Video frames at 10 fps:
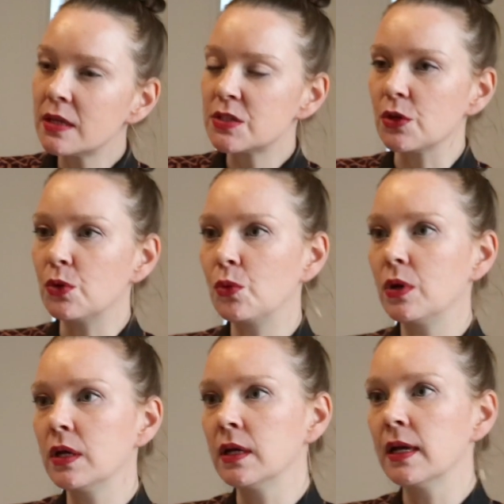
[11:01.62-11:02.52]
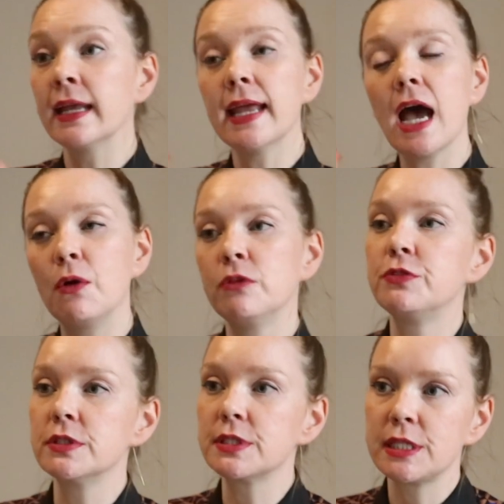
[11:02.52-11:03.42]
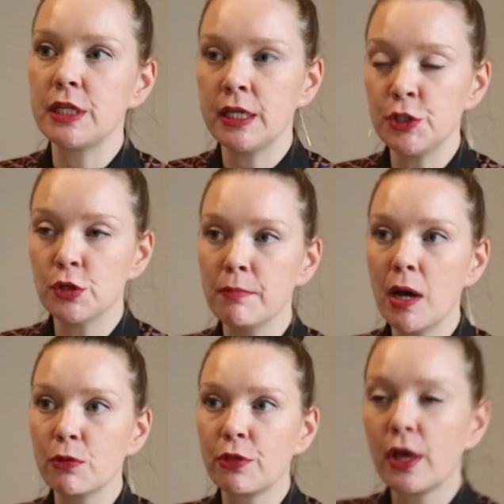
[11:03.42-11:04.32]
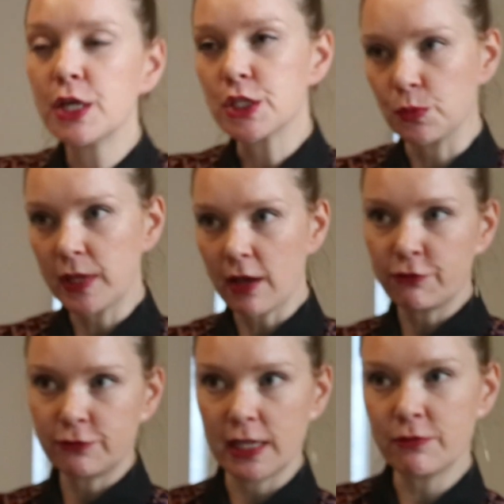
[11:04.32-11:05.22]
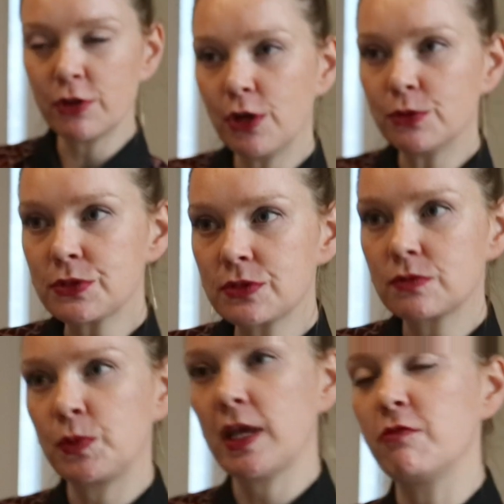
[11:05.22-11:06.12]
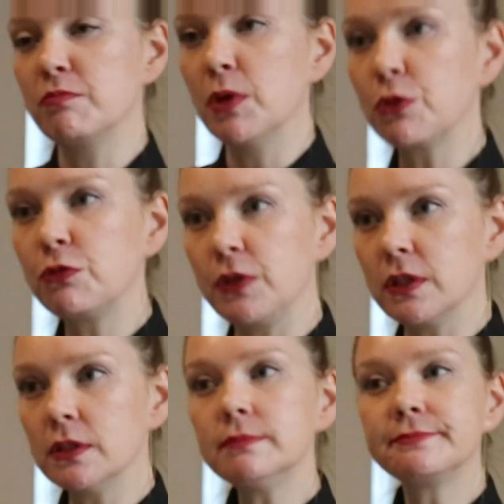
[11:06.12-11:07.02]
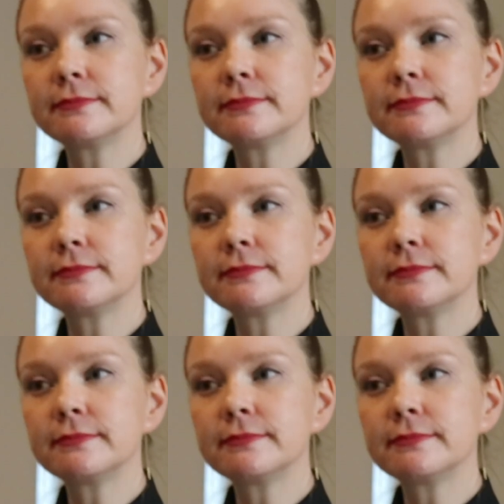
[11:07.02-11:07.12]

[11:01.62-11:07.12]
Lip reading: so and how it feels in your mouth. So we have flavor notes, we have mouthfeel.